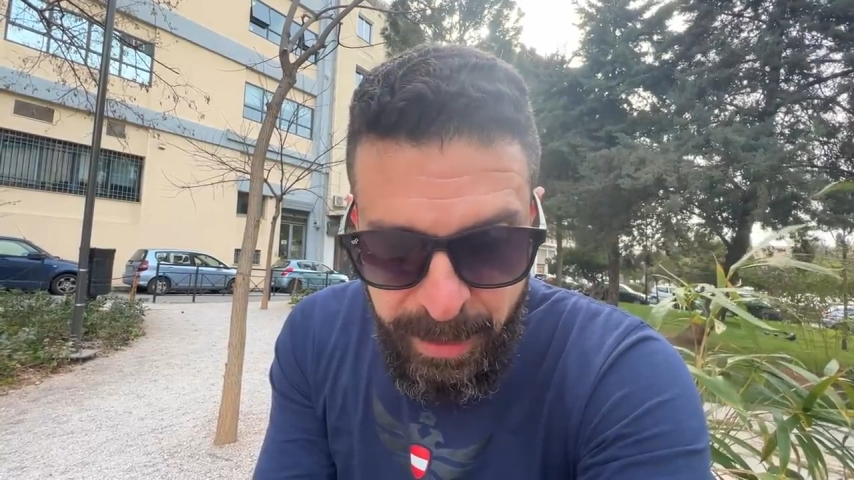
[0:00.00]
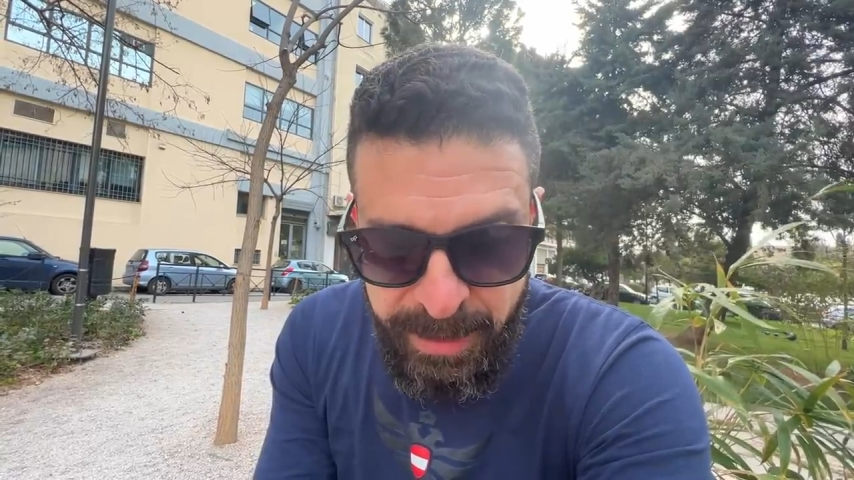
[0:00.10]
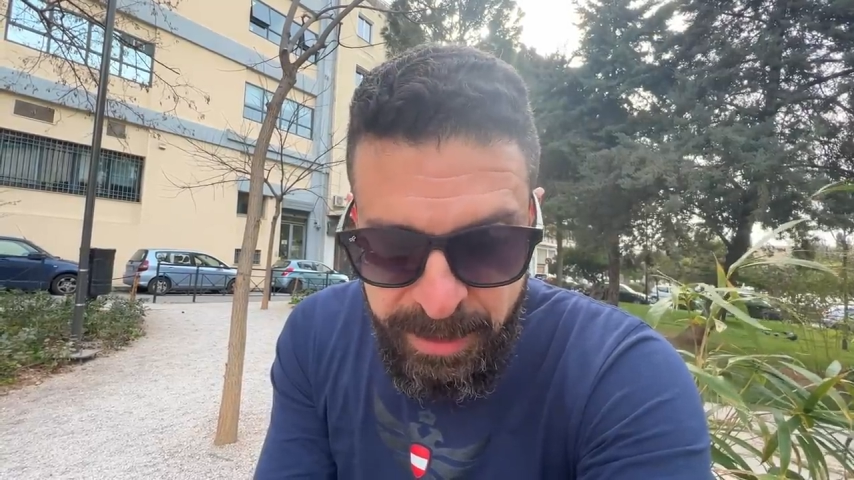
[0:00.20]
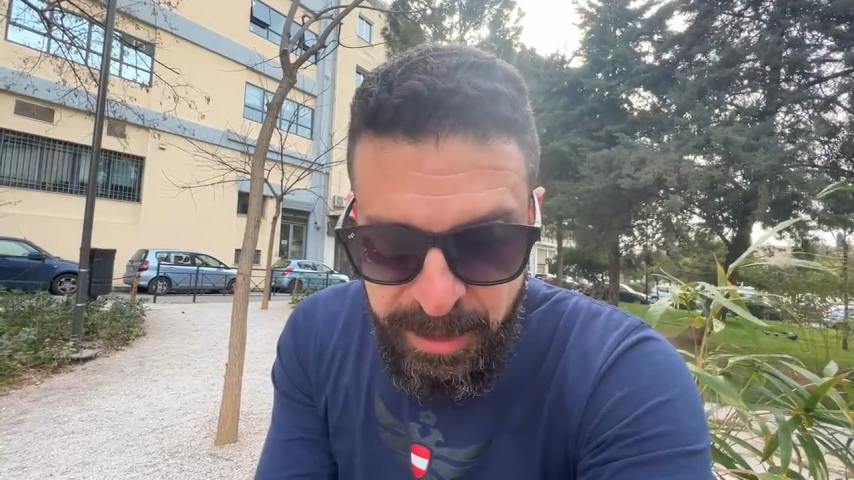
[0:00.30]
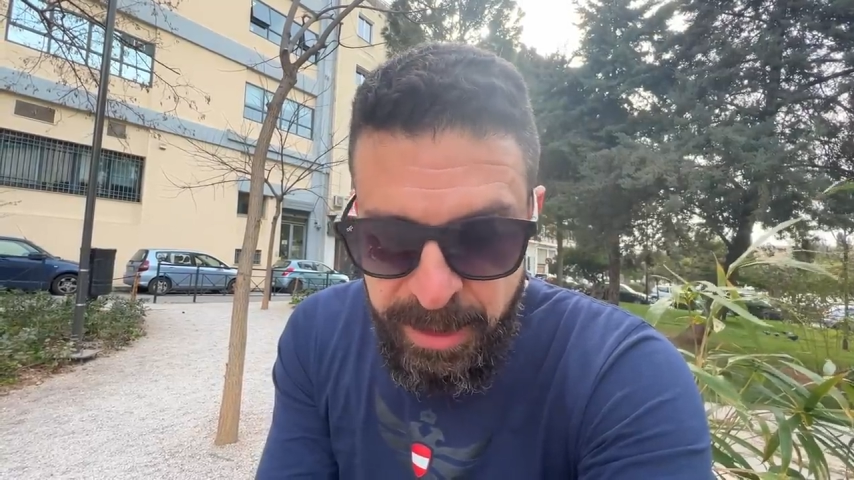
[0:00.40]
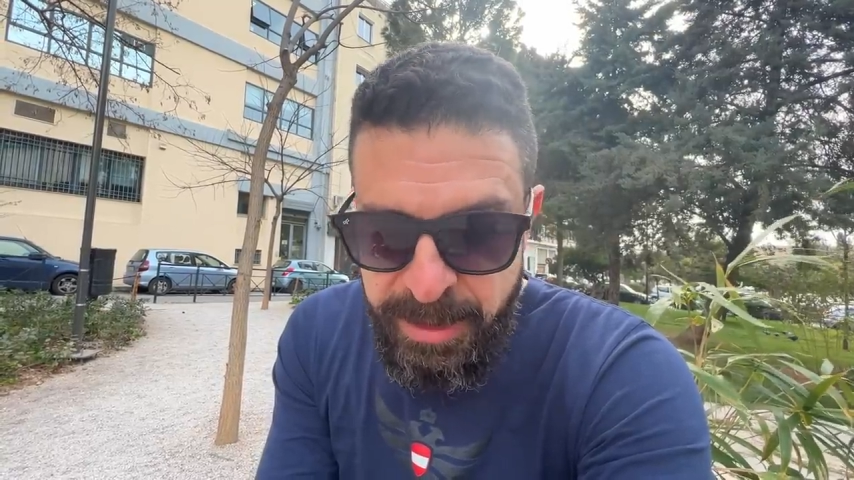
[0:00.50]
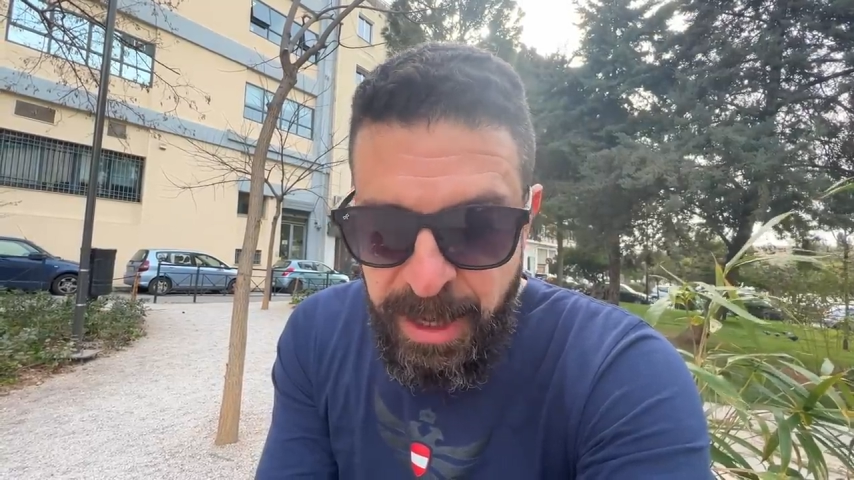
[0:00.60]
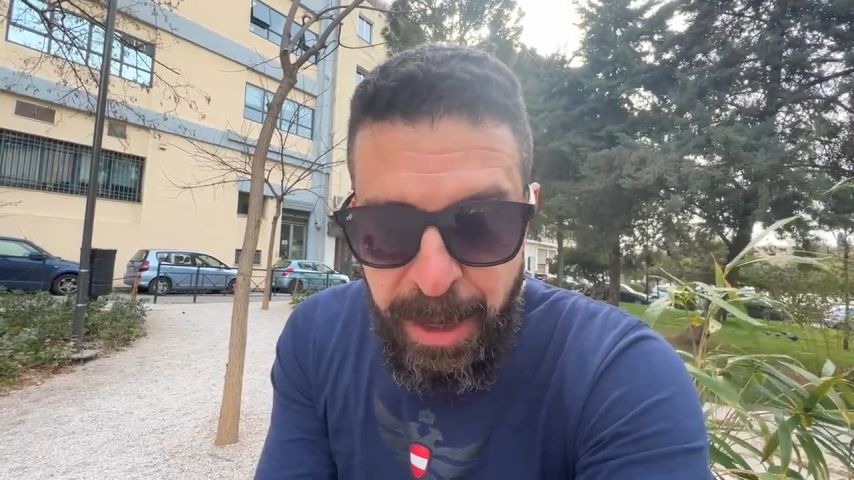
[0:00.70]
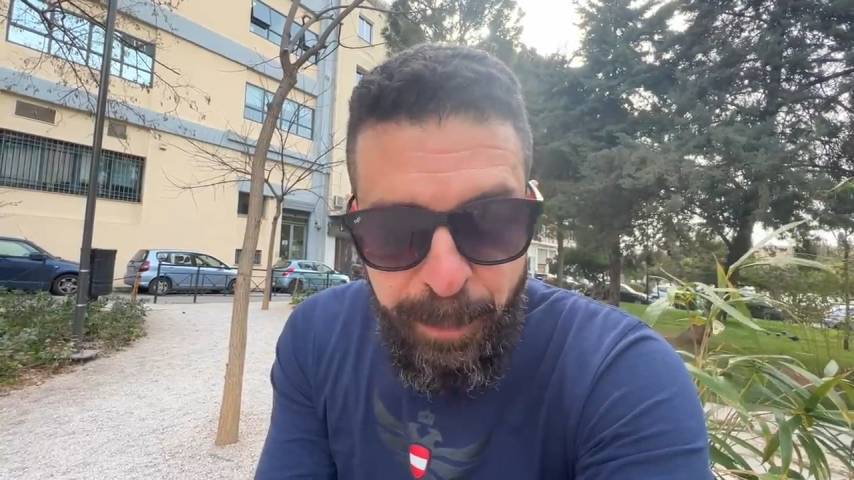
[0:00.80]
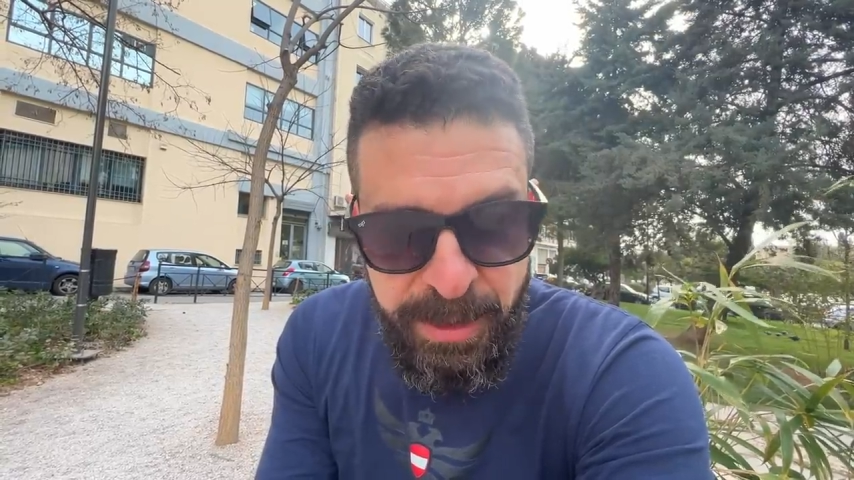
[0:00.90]
Medinsky's
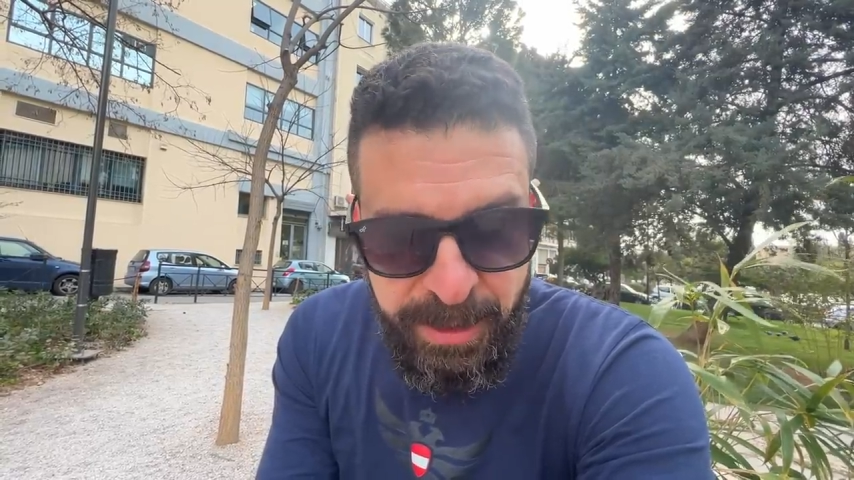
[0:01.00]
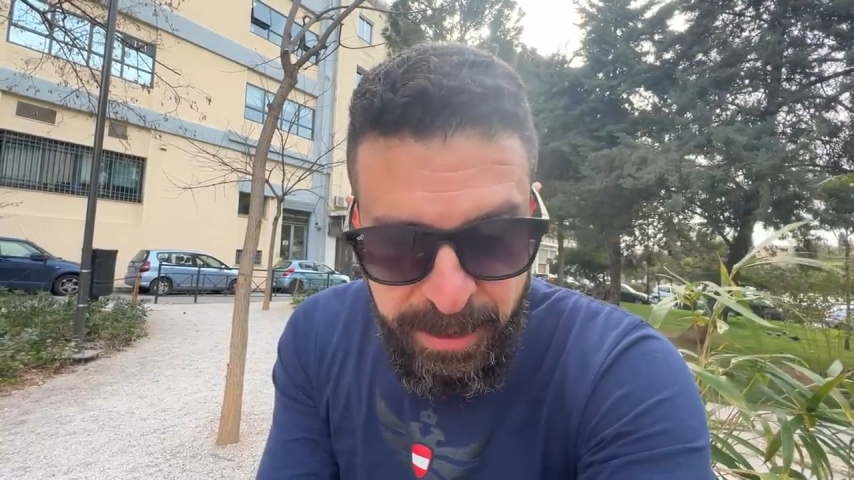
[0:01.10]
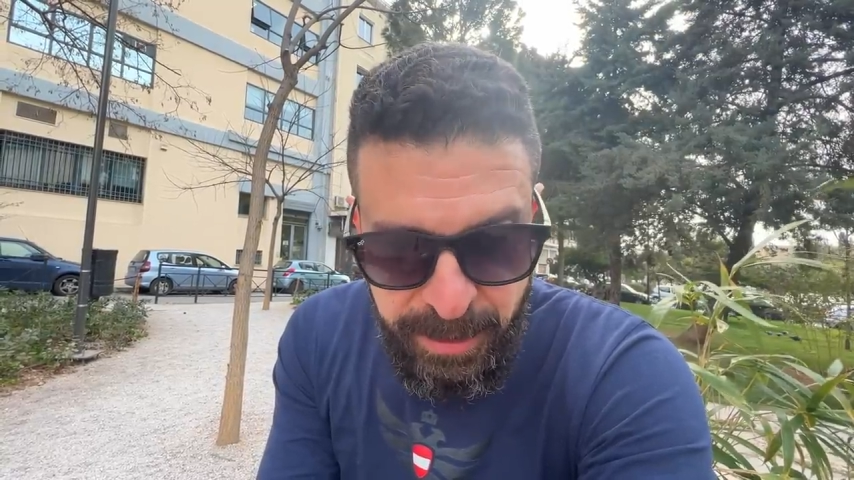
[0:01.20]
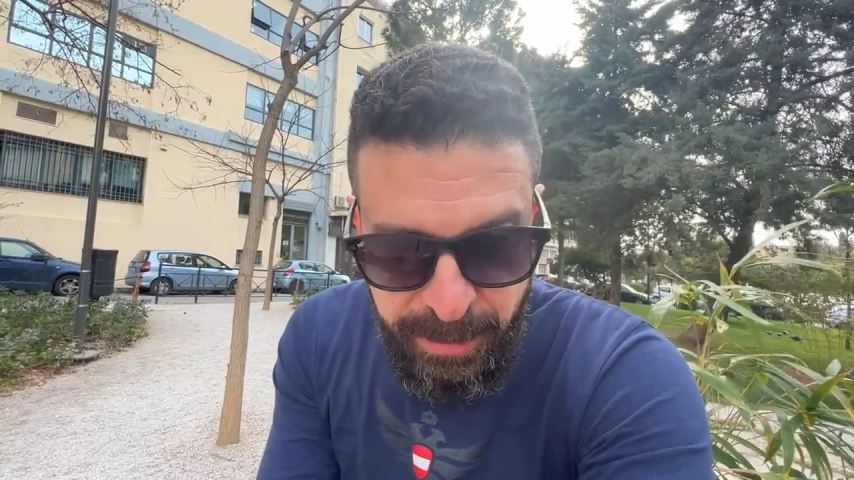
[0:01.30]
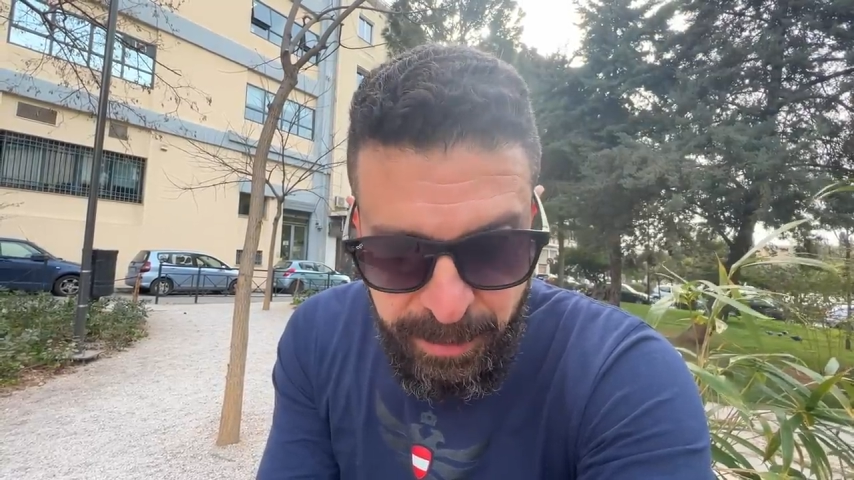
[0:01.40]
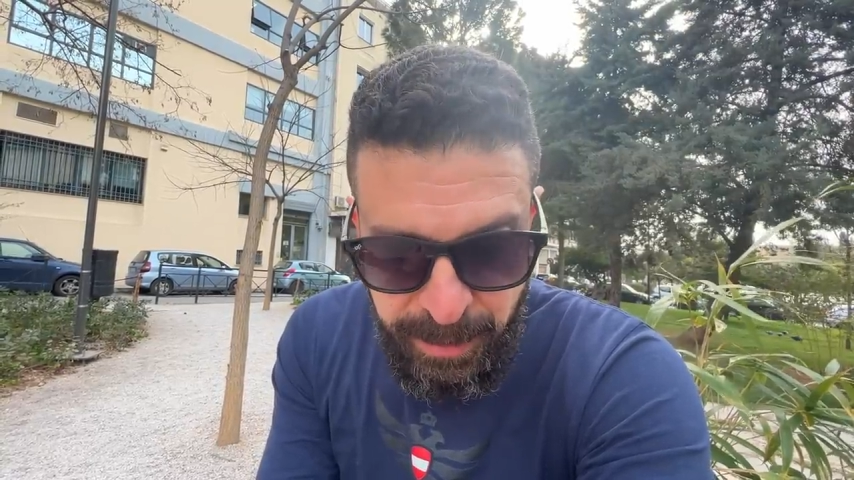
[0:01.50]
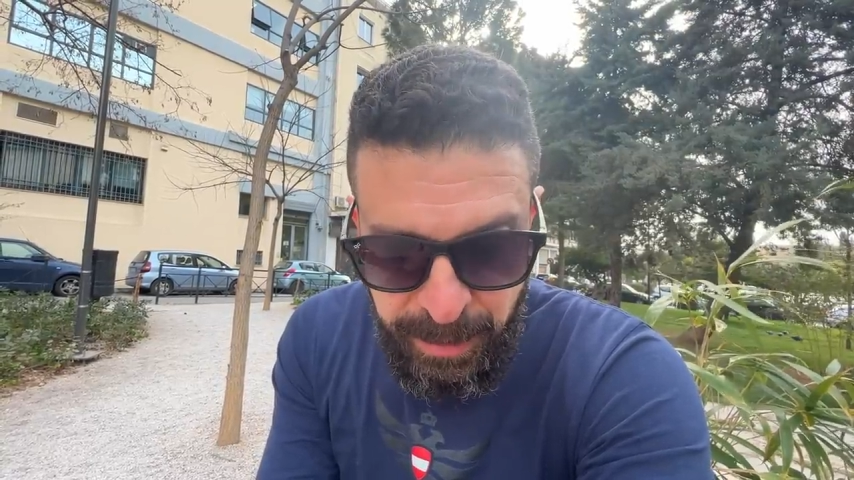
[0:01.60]
opposite